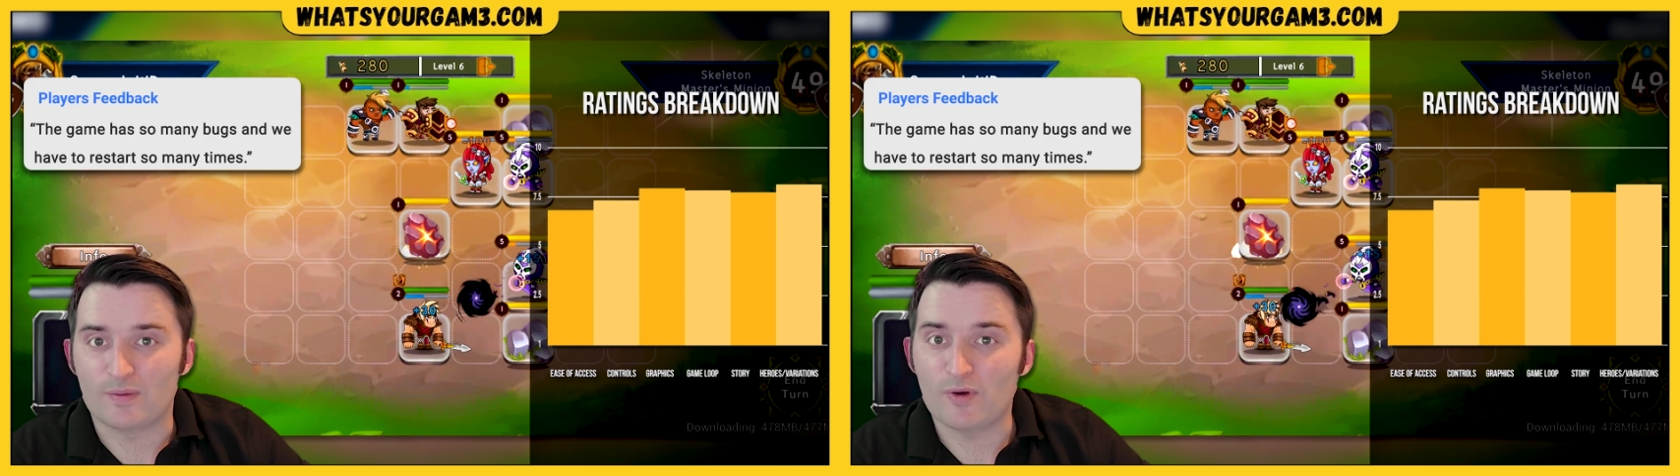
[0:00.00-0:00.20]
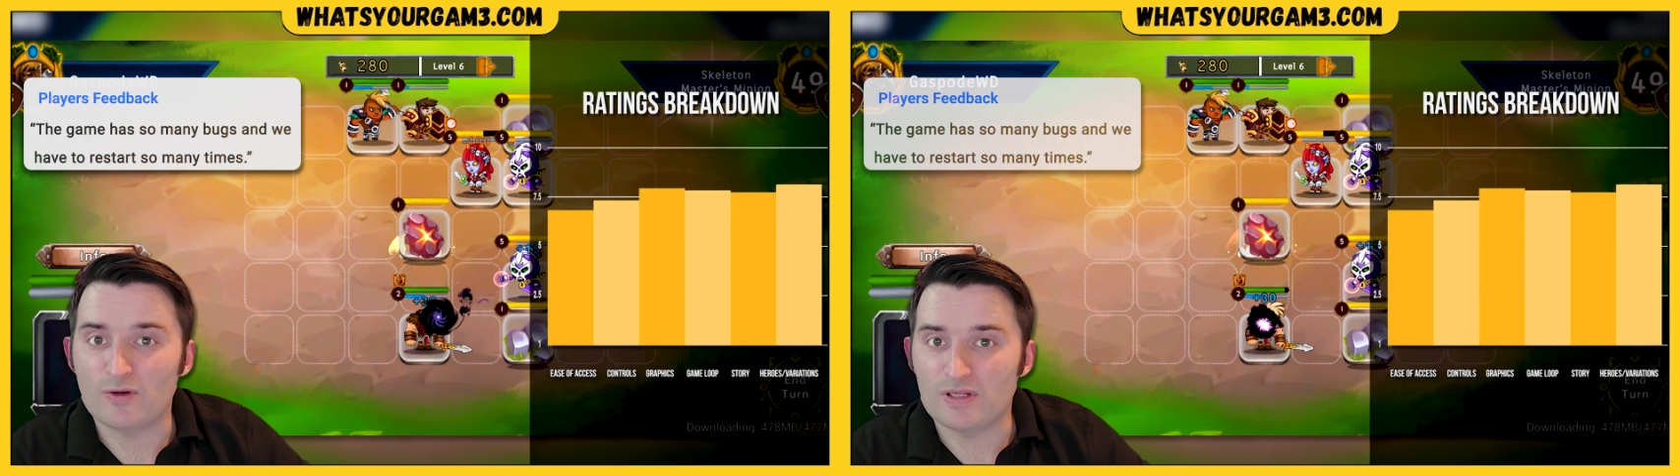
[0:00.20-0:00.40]

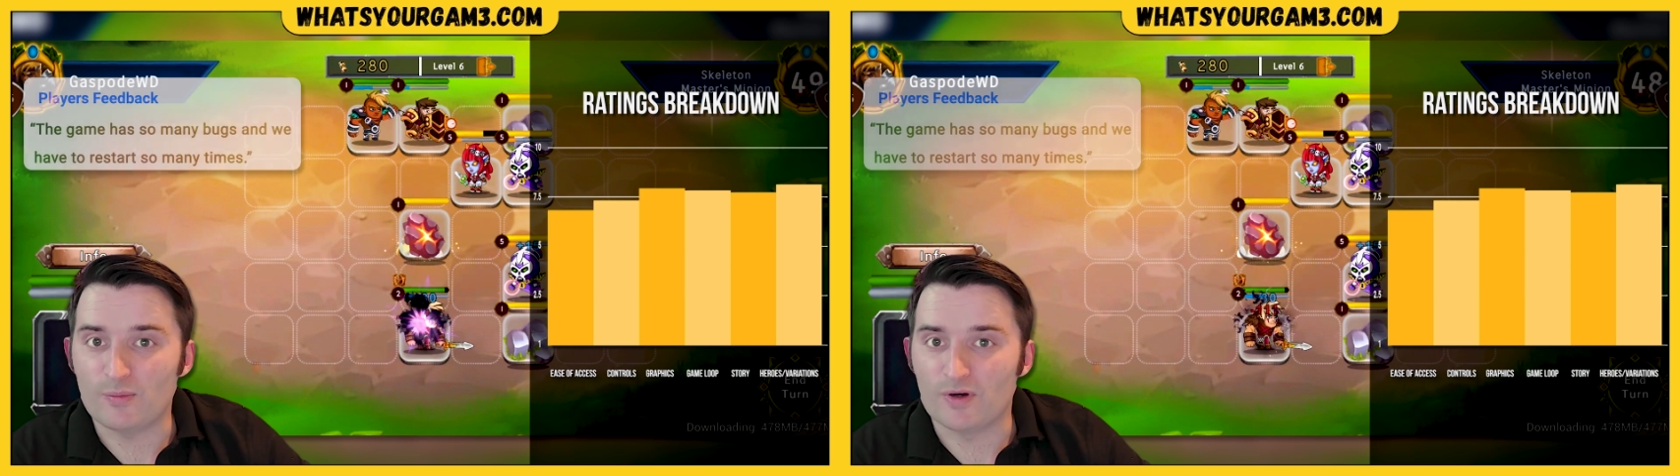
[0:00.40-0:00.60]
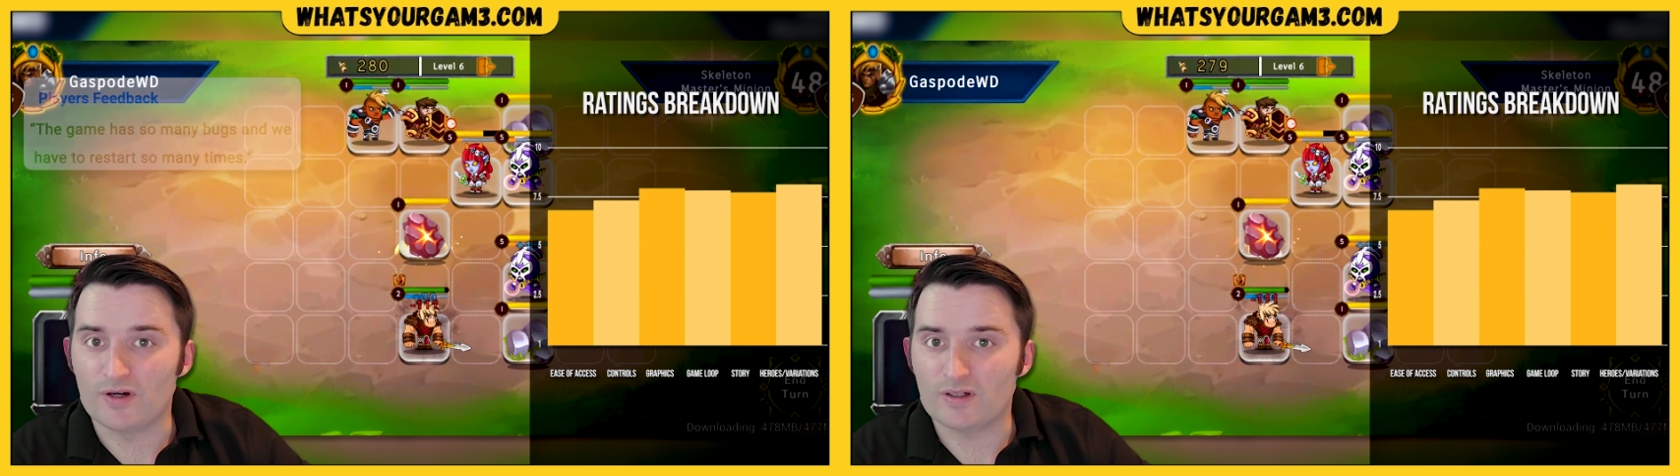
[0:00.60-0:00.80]
They mostly
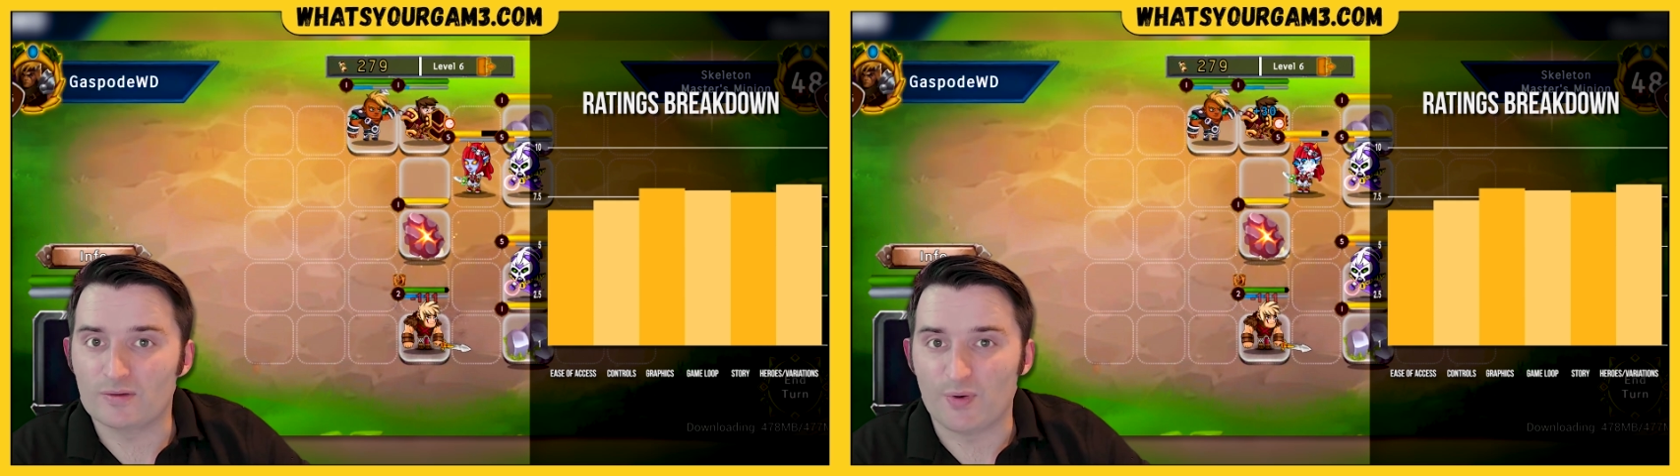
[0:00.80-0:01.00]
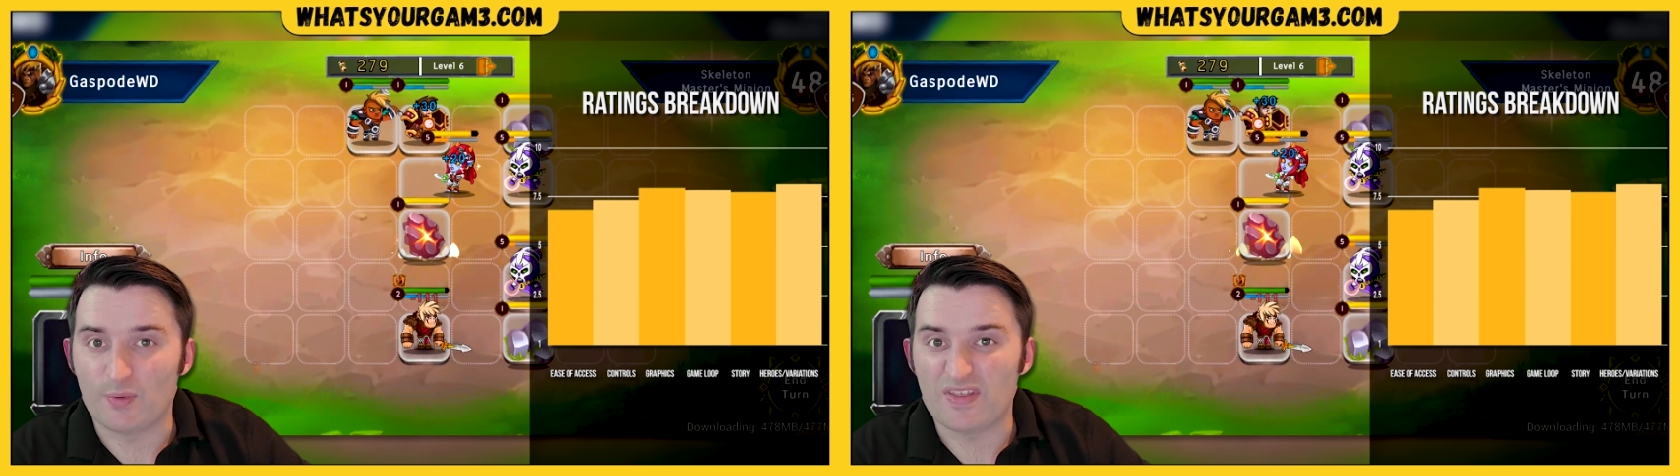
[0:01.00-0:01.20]
work,
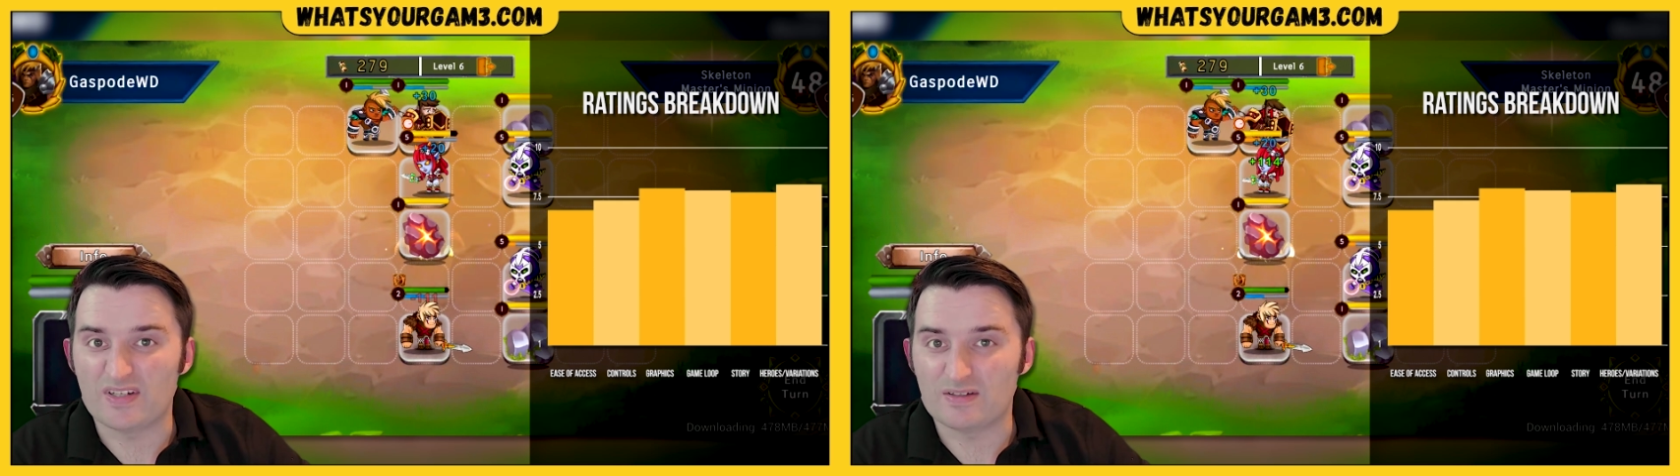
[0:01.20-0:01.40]
but when they